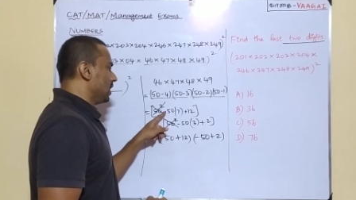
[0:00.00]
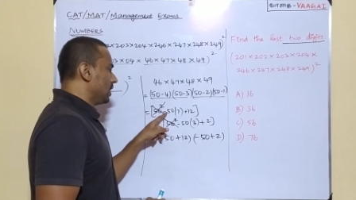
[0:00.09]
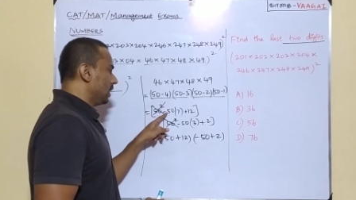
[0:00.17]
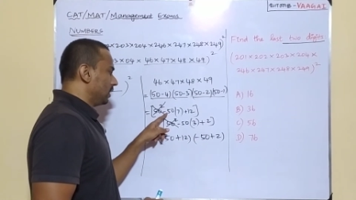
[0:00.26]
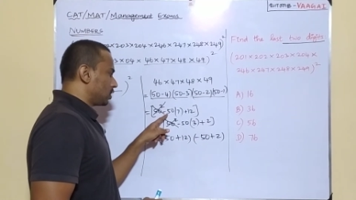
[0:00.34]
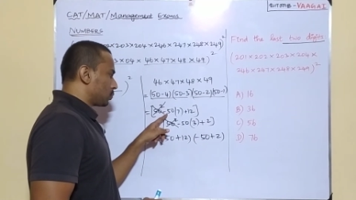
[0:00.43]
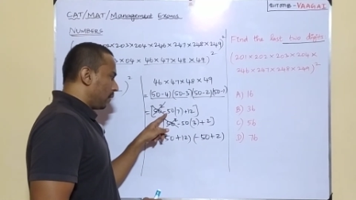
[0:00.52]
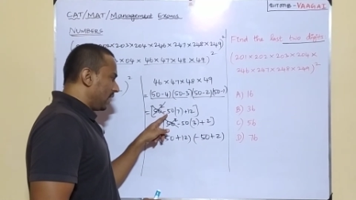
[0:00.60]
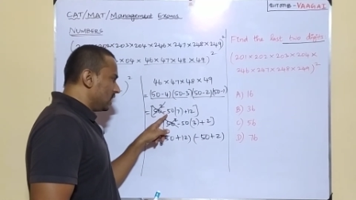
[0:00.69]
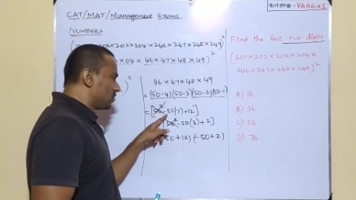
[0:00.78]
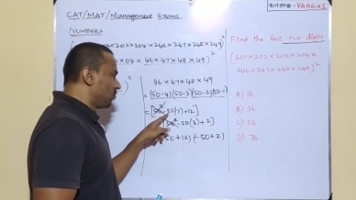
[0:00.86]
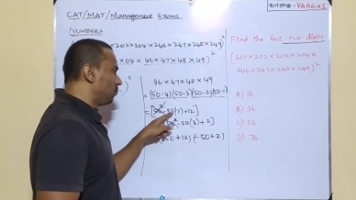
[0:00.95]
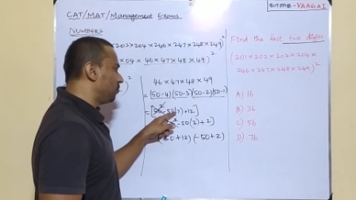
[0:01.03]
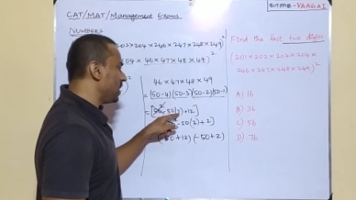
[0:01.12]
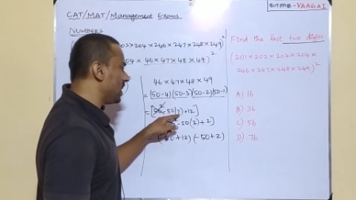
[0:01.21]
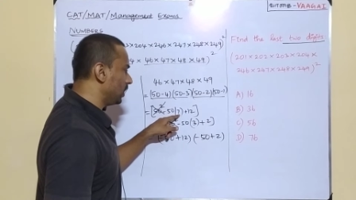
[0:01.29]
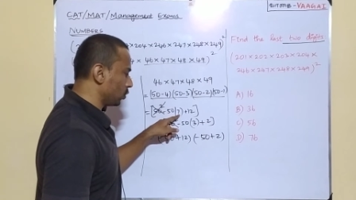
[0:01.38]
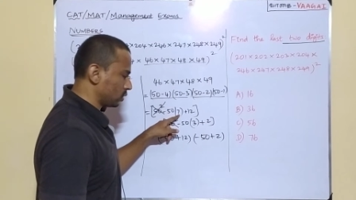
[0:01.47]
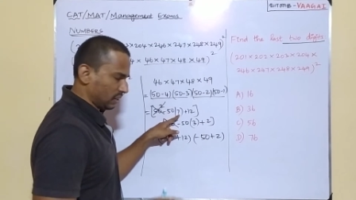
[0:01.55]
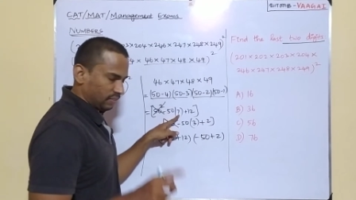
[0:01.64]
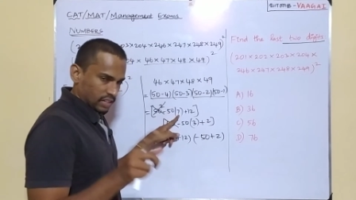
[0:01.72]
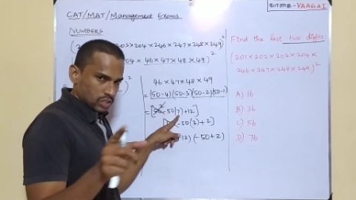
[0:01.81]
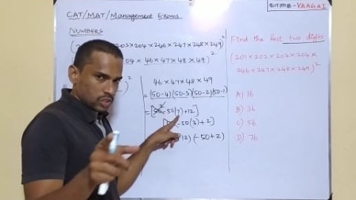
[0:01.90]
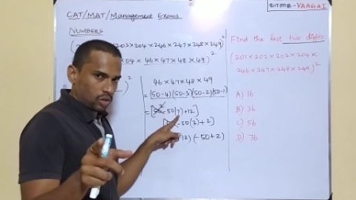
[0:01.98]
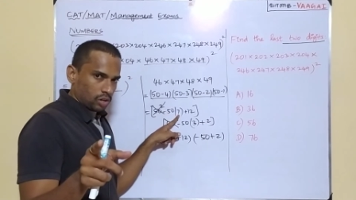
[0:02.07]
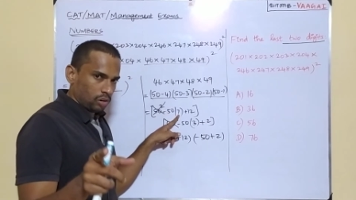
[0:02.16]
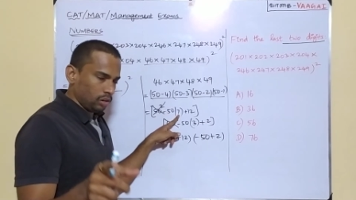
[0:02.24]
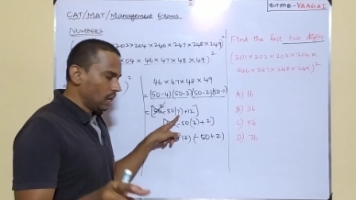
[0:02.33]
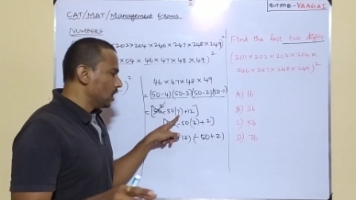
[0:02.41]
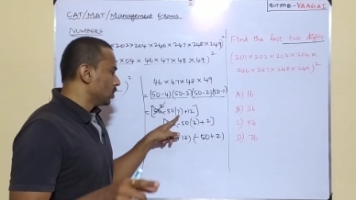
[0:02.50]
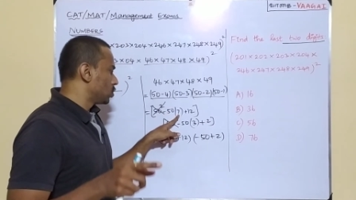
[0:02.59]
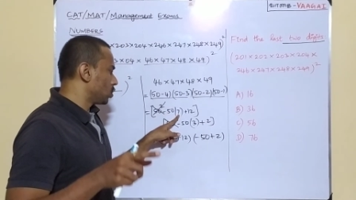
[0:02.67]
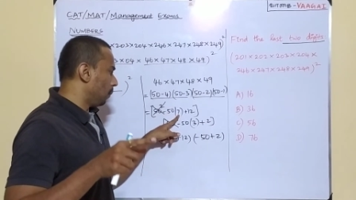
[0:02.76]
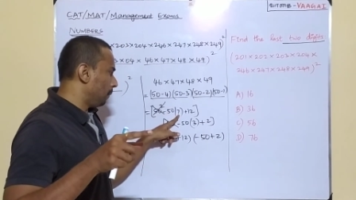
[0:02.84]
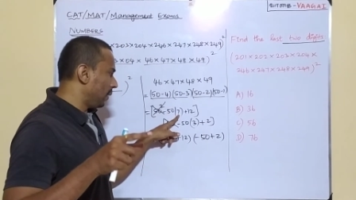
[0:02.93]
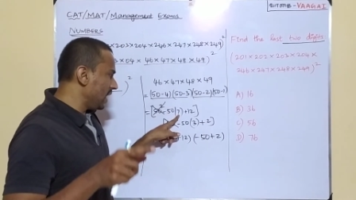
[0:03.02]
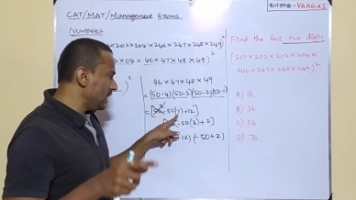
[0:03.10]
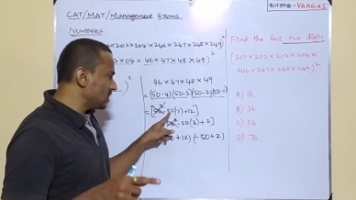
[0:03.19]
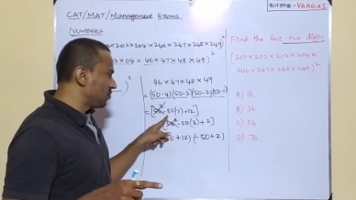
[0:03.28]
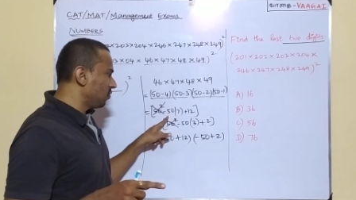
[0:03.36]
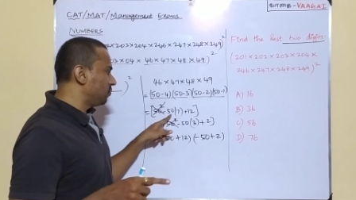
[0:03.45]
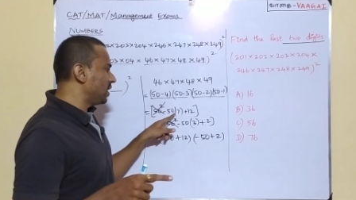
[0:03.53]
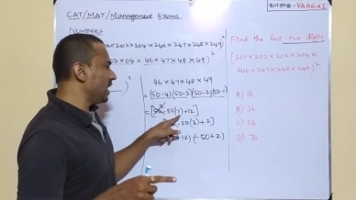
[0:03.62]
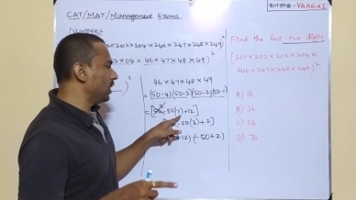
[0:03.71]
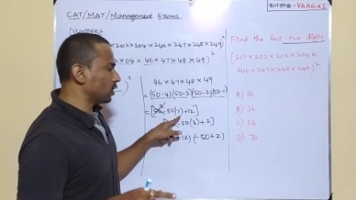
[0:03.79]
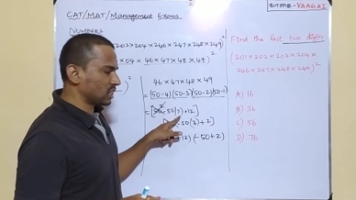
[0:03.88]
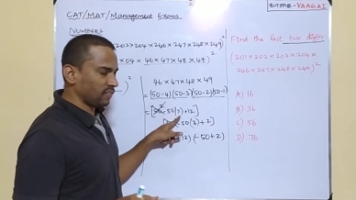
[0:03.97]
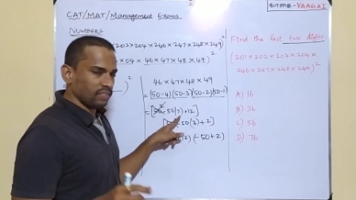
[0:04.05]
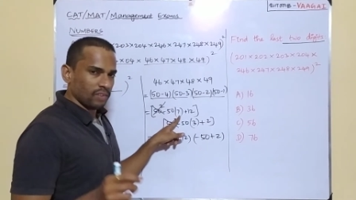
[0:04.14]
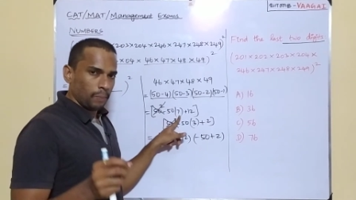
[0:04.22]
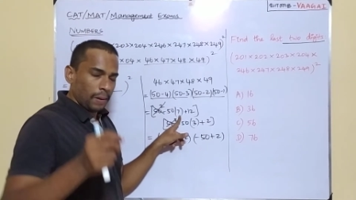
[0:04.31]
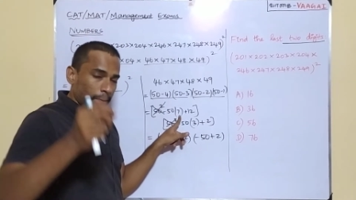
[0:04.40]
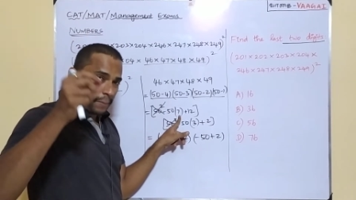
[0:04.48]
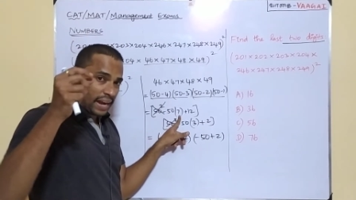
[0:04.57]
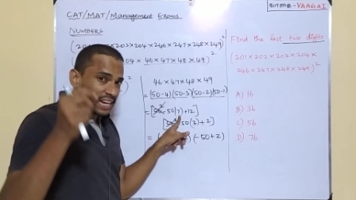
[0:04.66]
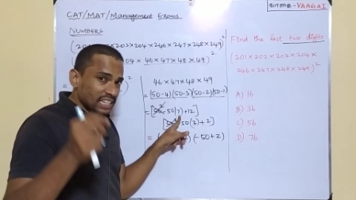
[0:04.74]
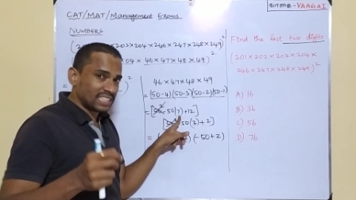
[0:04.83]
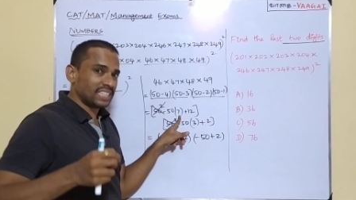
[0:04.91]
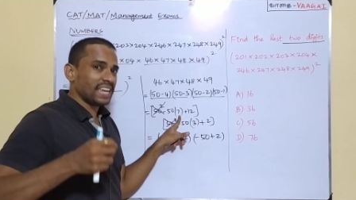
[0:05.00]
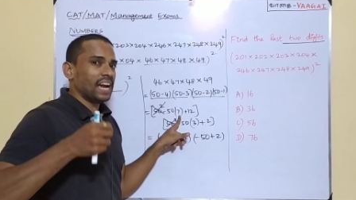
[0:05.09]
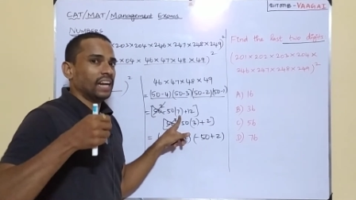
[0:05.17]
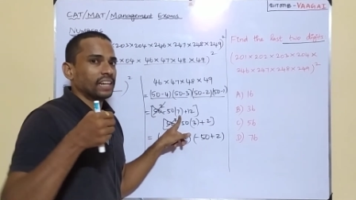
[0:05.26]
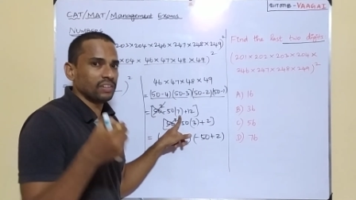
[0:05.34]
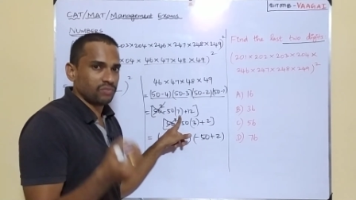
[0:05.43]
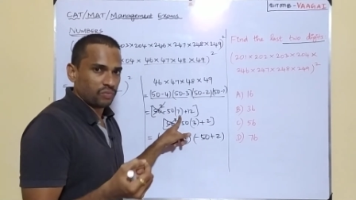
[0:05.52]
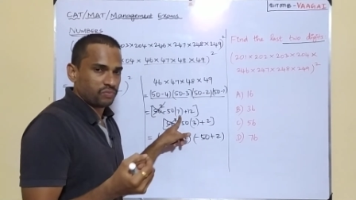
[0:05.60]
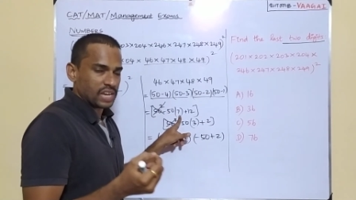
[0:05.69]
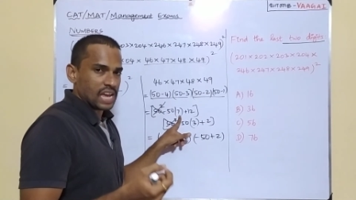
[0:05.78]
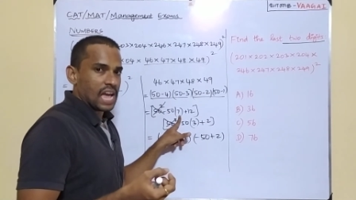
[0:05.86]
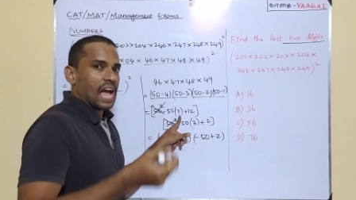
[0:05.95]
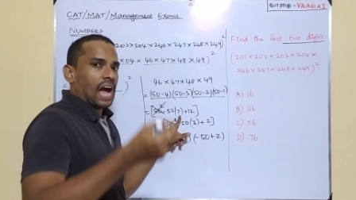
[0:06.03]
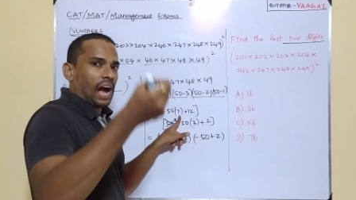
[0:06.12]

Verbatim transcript: Here it is minus 50 into 7, is it or not? So minus 50 into 7 will be minus 350.